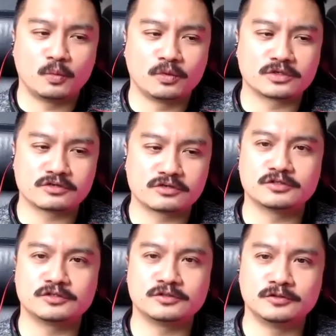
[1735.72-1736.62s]
we're starting
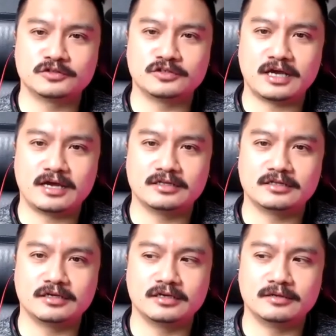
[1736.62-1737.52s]
to look at
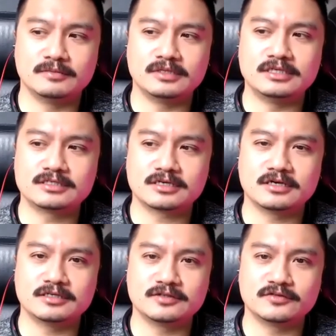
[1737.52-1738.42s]
these
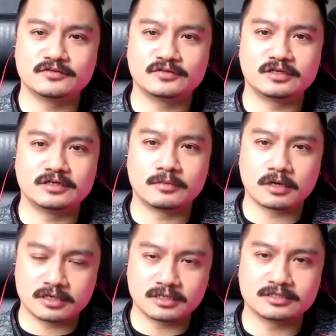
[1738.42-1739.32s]
kinds of
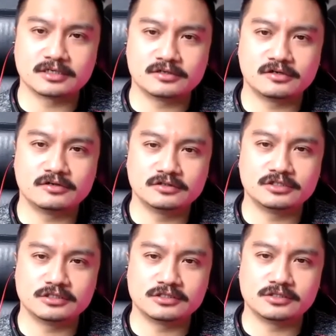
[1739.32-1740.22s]
marketing
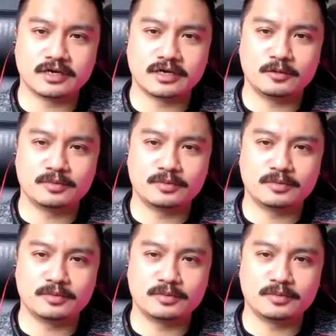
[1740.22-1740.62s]
technologies to help